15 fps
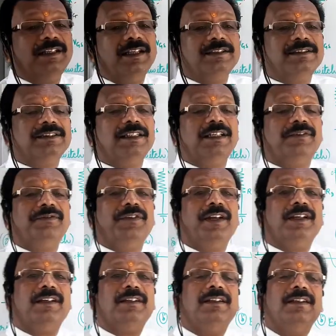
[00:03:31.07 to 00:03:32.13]
then
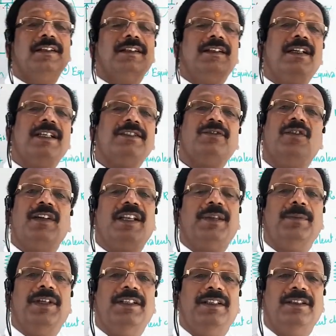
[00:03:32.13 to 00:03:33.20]
JFET does not
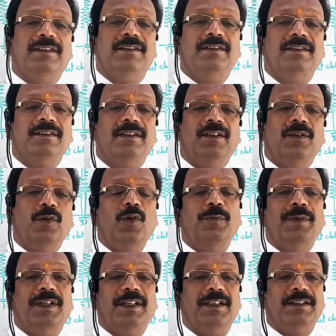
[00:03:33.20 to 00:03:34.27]
remain in
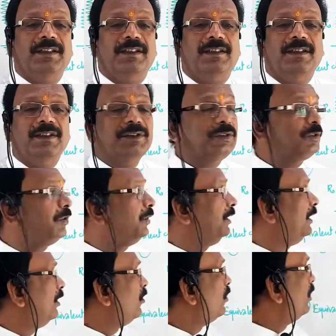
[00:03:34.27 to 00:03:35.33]
ohmic region. So
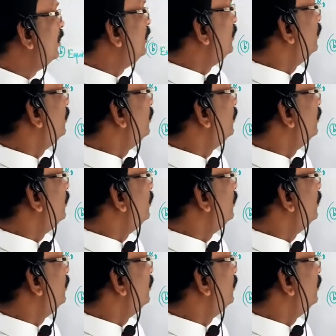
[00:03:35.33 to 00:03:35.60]
in order